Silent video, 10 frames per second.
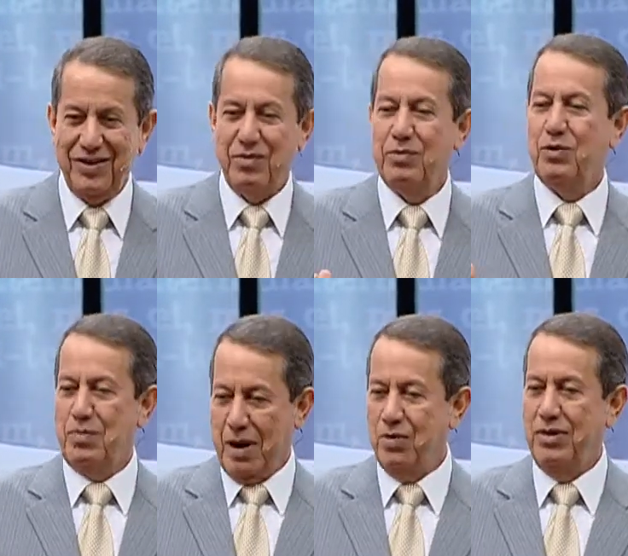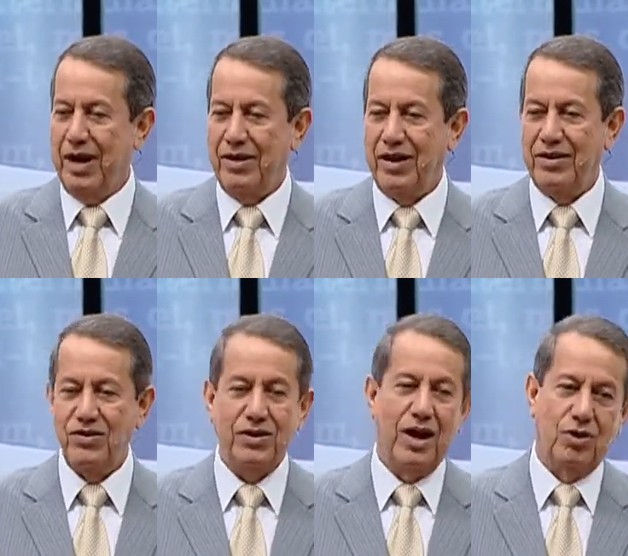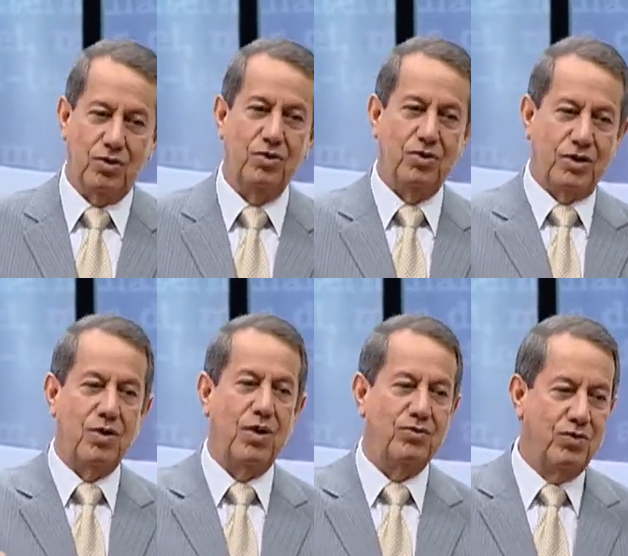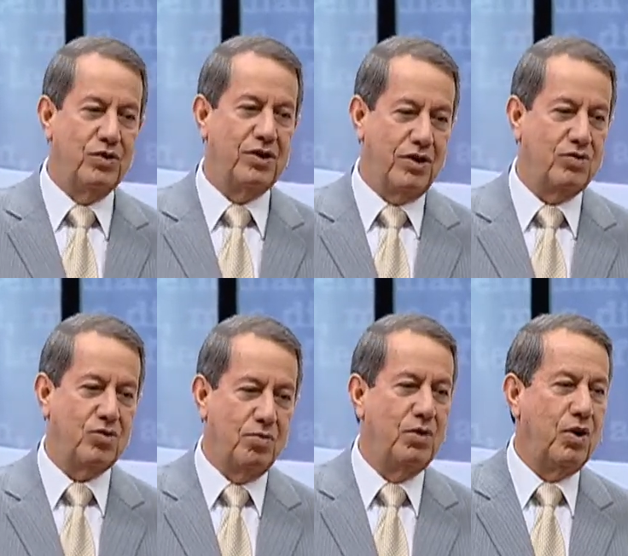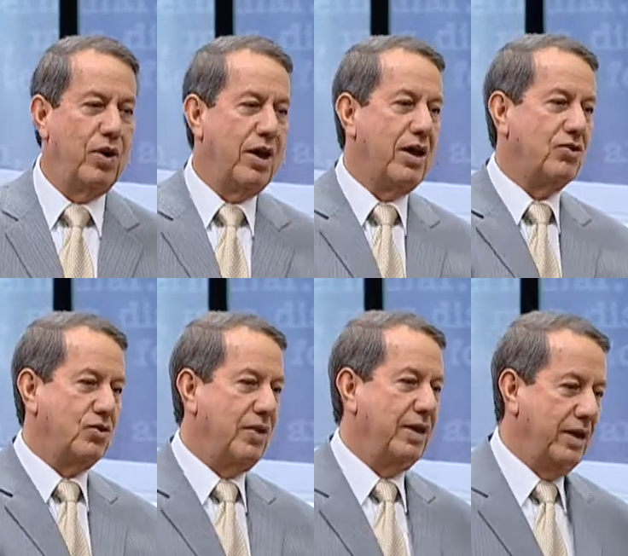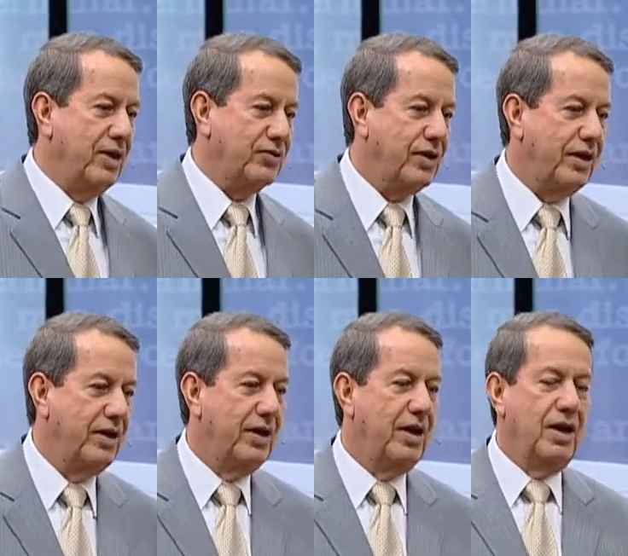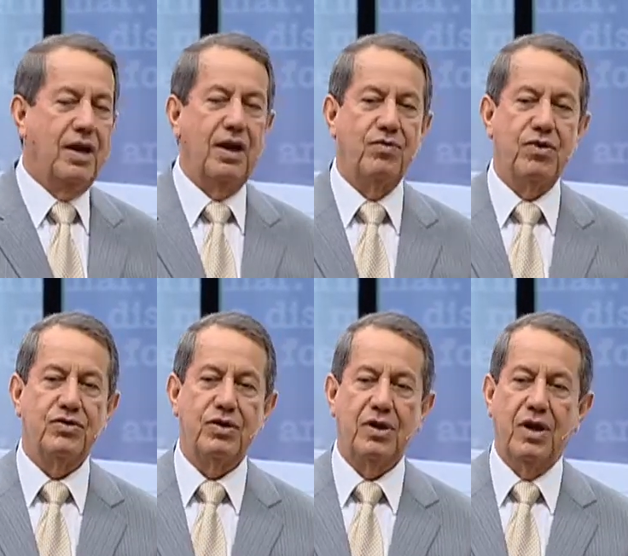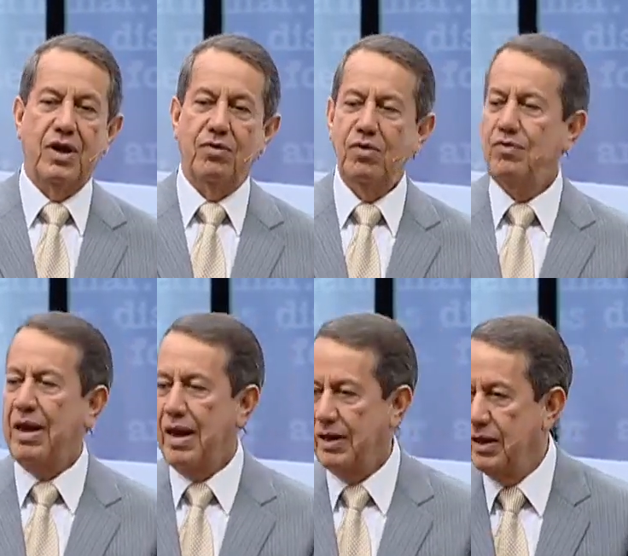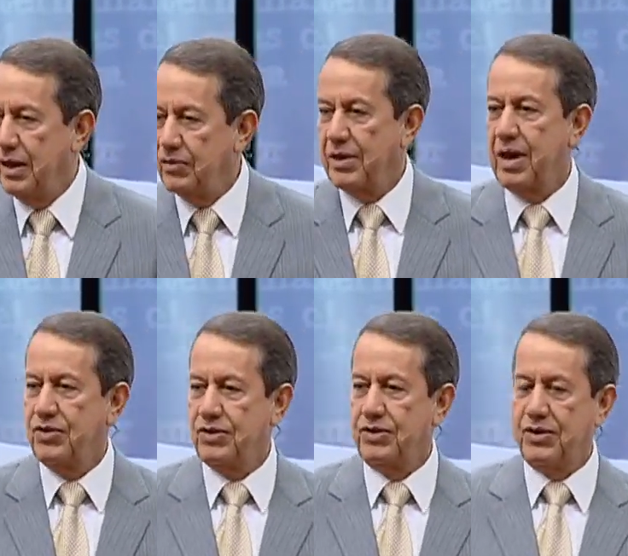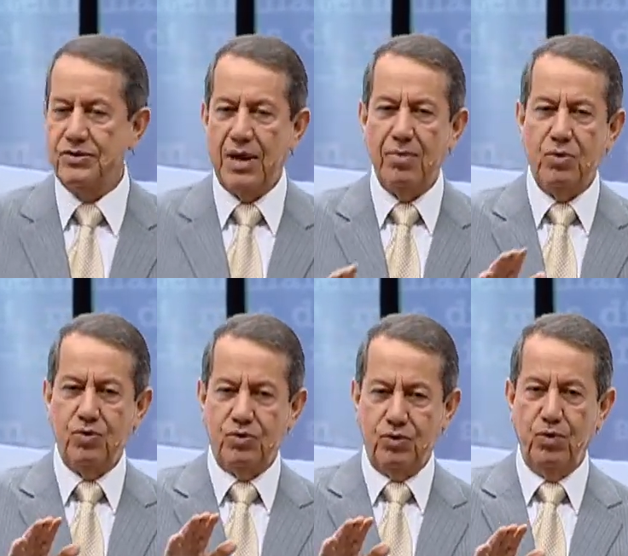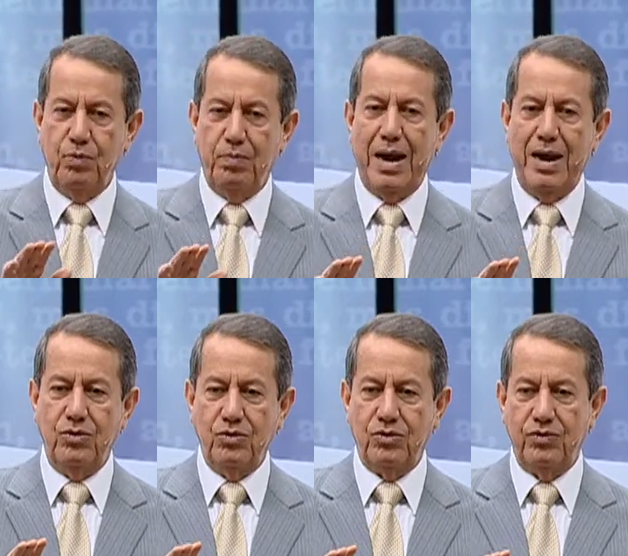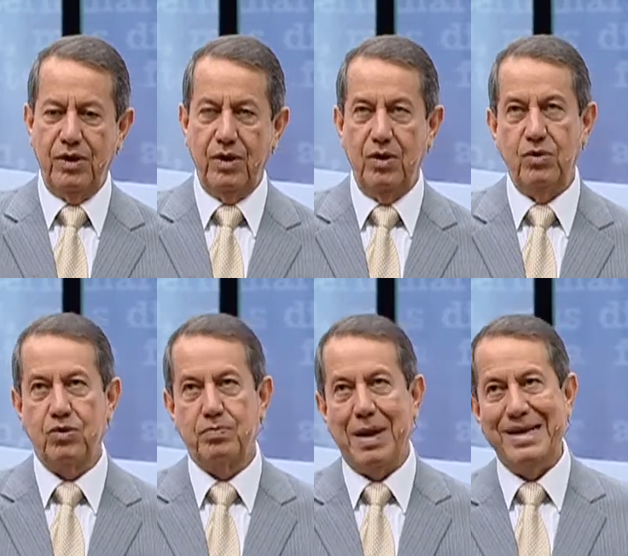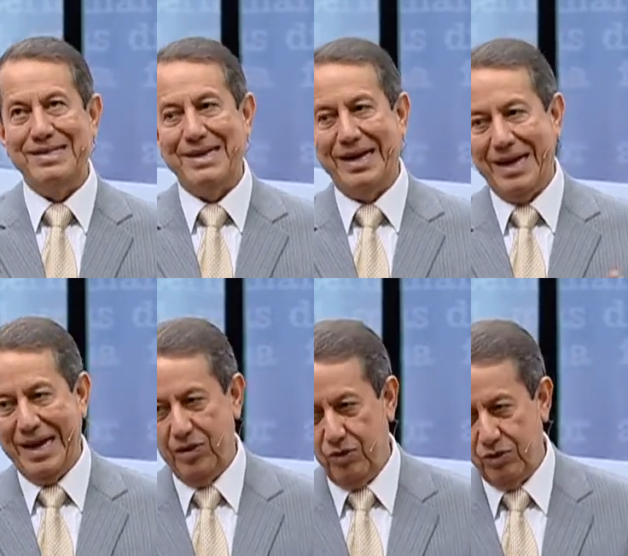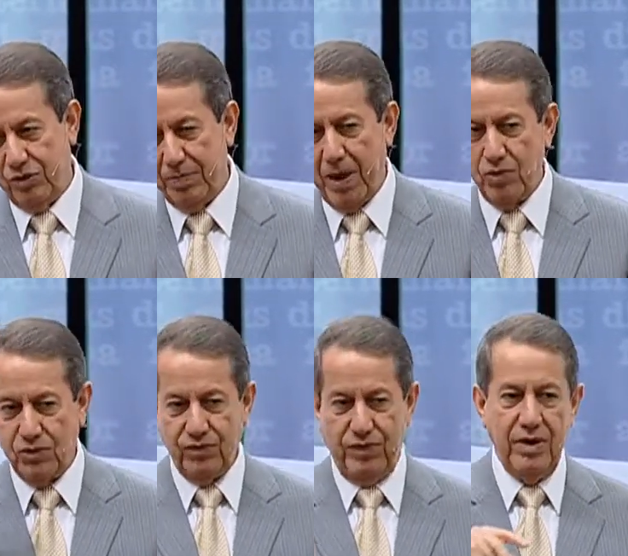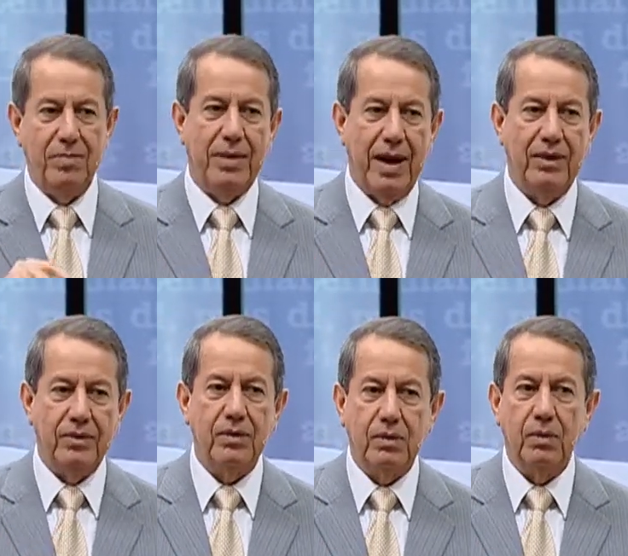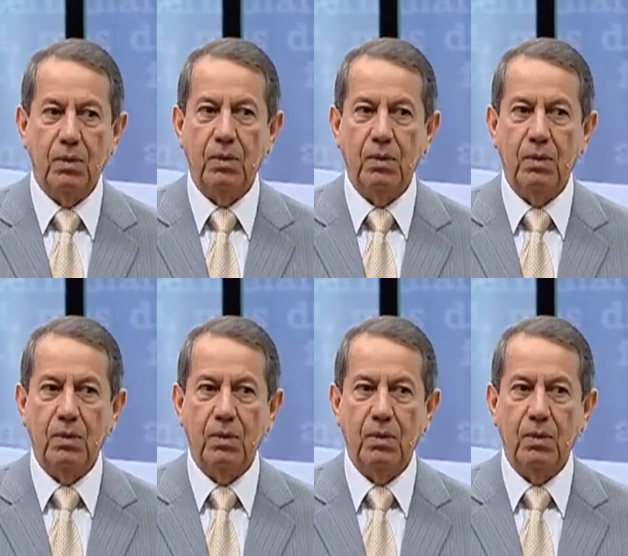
We must be wise. The strength of an adult is far greater than that of a child, right? So then I said, Children, you know that the unbelievers, that they speak, spank their children violently.